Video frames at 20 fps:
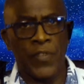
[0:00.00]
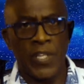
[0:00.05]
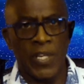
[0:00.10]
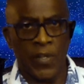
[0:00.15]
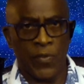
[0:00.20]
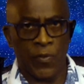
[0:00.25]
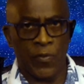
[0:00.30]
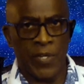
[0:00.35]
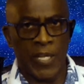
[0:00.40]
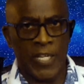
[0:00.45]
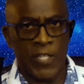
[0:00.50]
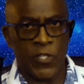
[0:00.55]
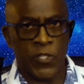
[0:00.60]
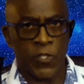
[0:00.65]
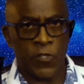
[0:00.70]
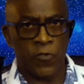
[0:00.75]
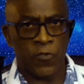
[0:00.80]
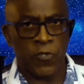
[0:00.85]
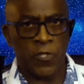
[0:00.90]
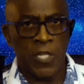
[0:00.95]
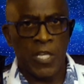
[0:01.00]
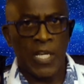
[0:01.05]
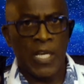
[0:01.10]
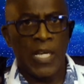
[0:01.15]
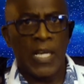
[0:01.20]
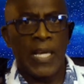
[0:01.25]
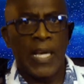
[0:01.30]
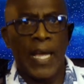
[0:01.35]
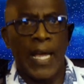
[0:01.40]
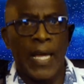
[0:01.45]
of the other nations.
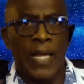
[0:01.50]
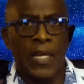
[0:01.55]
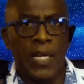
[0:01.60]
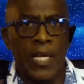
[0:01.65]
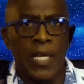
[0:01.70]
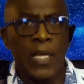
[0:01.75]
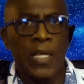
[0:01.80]
And